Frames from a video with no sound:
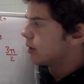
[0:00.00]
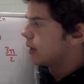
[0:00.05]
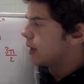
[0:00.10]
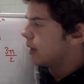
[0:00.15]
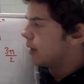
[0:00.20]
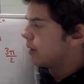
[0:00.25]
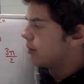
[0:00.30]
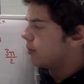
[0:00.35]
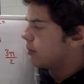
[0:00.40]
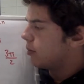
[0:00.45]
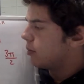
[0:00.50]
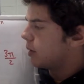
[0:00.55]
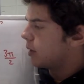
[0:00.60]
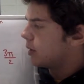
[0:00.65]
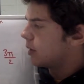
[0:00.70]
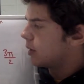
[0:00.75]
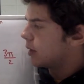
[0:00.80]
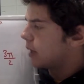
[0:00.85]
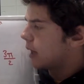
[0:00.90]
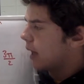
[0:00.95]
And then when we
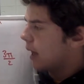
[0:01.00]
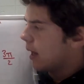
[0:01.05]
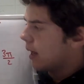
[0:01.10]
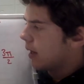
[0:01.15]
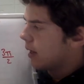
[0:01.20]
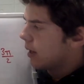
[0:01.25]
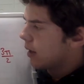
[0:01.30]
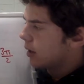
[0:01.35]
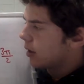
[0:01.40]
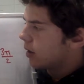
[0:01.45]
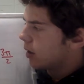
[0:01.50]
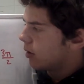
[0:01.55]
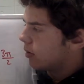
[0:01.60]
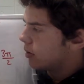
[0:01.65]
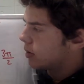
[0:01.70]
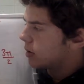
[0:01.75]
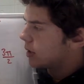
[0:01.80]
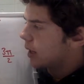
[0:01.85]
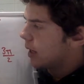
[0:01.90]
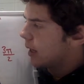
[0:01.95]
look at
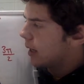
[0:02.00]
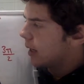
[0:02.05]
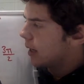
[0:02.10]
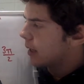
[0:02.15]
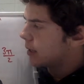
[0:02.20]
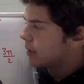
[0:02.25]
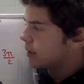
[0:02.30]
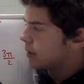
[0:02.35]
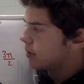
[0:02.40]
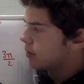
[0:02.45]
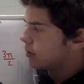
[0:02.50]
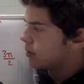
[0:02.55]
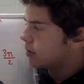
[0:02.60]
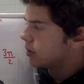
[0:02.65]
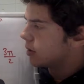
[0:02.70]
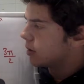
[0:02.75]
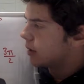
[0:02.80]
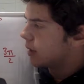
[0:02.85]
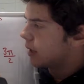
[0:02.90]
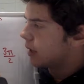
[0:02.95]
cosine x
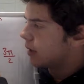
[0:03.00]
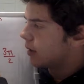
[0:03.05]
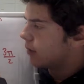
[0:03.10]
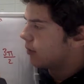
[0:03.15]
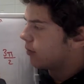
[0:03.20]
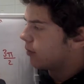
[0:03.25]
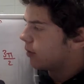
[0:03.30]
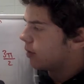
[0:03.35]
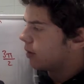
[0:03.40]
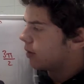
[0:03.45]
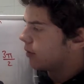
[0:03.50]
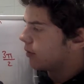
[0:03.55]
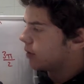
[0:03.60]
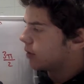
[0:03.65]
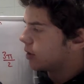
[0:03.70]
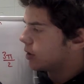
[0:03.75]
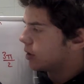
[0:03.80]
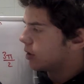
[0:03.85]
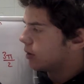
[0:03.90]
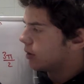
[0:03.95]
equals negative 1 over
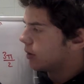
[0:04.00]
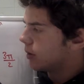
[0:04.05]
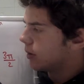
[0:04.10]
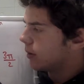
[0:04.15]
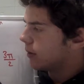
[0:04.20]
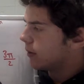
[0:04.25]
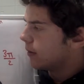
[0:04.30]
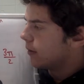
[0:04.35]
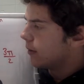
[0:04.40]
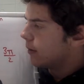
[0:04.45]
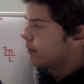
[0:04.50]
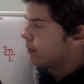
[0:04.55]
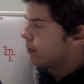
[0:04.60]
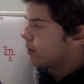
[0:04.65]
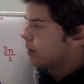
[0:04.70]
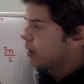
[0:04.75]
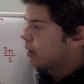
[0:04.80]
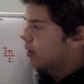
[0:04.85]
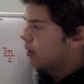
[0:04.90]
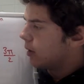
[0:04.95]
2,
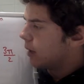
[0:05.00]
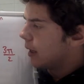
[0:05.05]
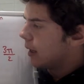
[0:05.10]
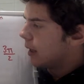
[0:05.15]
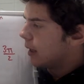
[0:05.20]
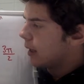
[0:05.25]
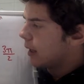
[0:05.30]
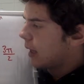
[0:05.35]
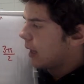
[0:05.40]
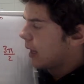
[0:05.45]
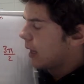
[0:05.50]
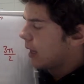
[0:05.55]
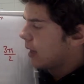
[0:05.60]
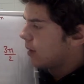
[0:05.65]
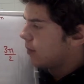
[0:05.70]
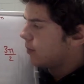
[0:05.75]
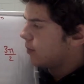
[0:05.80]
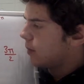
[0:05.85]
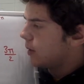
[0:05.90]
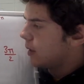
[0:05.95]
we know that it can't
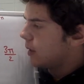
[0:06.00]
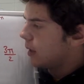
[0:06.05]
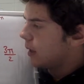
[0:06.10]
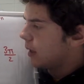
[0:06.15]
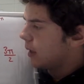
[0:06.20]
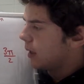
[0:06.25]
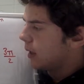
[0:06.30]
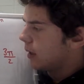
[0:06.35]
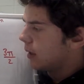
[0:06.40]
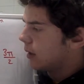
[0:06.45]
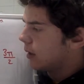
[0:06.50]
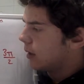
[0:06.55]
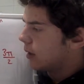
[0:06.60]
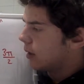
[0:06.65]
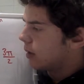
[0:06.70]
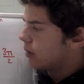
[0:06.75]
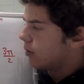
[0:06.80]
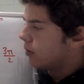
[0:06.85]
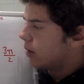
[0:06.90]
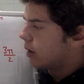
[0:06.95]
be in
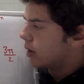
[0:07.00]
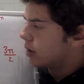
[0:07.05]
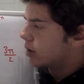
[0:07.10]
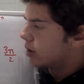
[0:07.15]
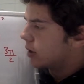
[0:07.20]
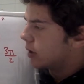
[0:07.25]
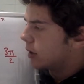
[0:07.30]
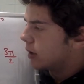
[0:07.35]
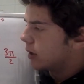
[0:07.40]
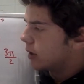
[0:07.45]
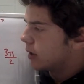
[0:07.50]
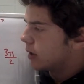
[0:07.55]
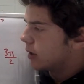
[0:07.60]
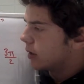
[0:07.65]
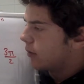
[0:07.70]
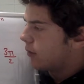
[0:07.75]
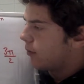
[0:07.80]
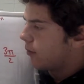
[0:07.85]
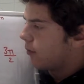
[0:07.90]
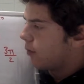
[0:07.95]
quadrant
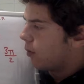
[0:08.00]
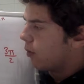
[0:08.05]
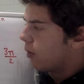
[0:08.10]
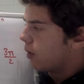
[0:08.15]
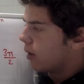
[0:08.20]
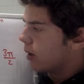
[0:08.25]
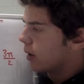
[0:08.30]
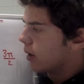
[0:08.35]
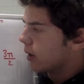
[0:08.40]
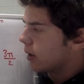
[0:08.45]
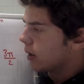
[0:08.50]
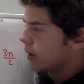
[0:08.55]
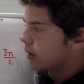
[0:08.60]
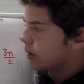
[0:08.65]
4